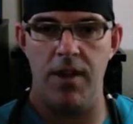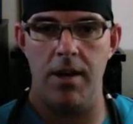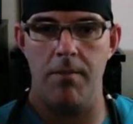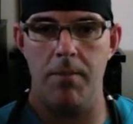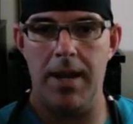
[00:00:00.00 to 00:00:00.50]

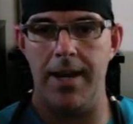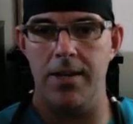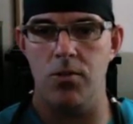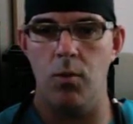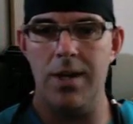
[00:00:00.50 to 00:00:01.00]
page
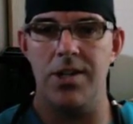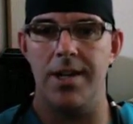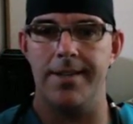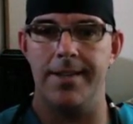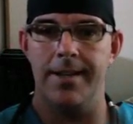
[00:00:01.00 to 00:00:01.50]

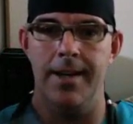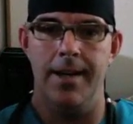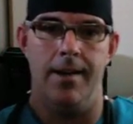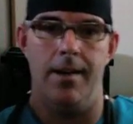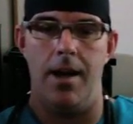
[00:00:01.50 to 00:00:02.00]
widget
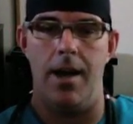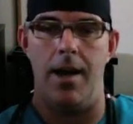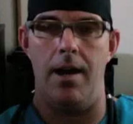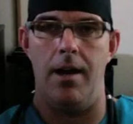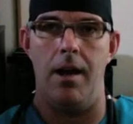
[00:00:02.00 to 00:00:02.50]

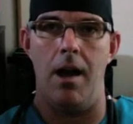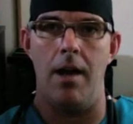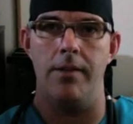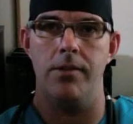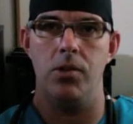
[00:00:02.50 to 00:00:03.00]

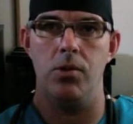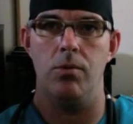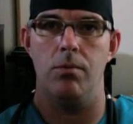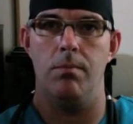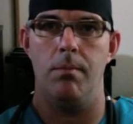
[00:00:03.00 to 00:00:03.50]
onto